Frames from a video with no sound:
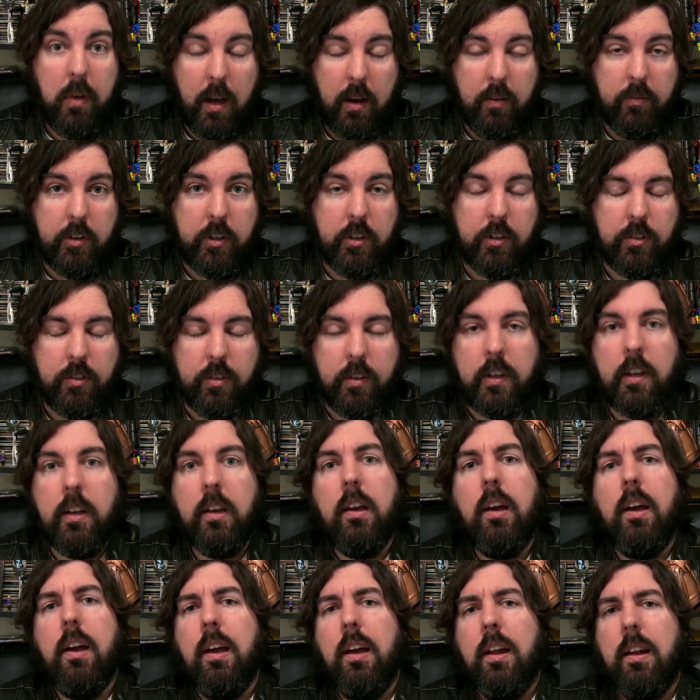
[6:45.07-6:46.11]
obviously.
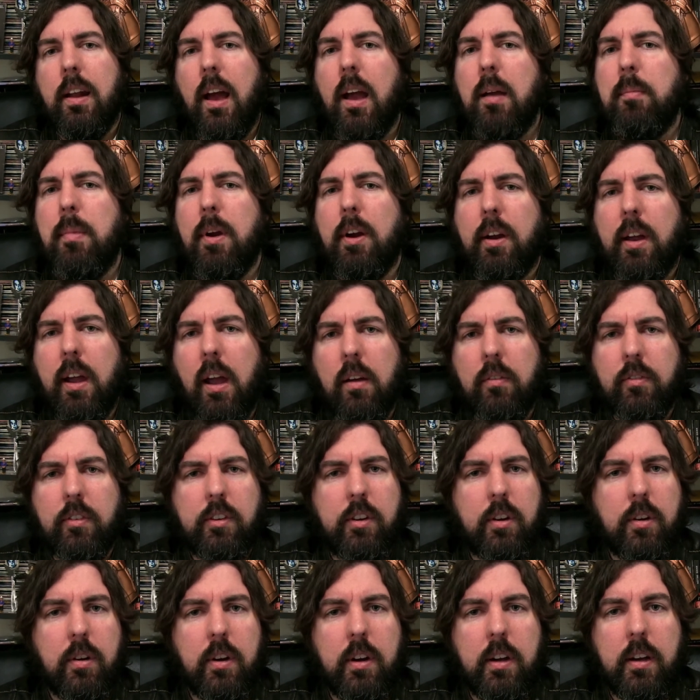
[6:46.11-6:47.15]
Nightmare
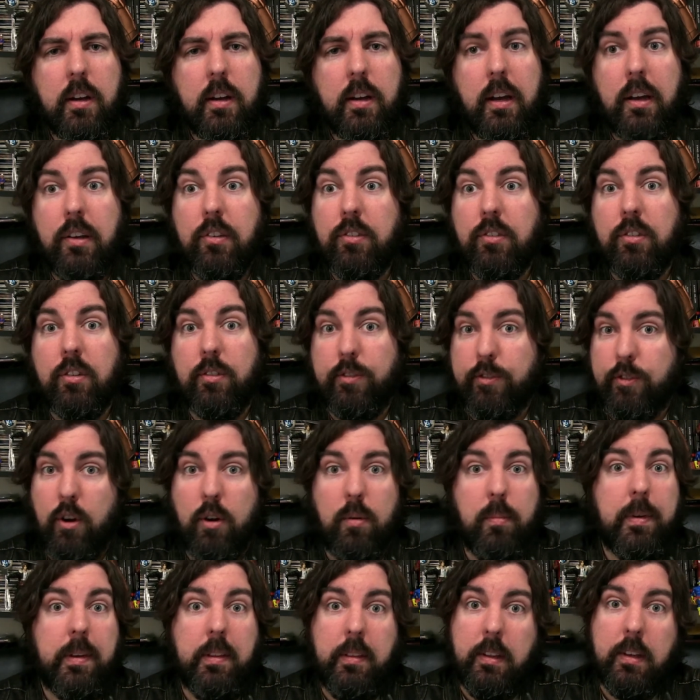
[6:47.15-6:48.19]
Cafeteria is
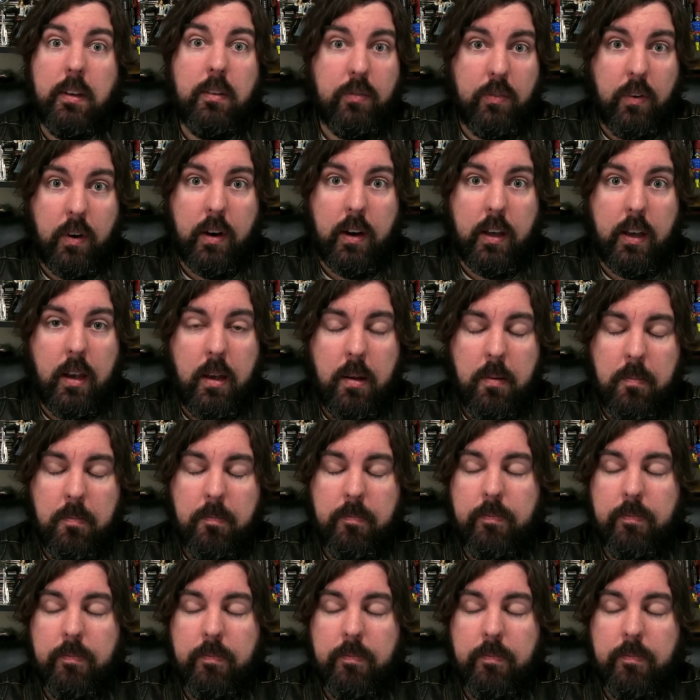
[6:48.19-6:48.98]
disturbingly funny.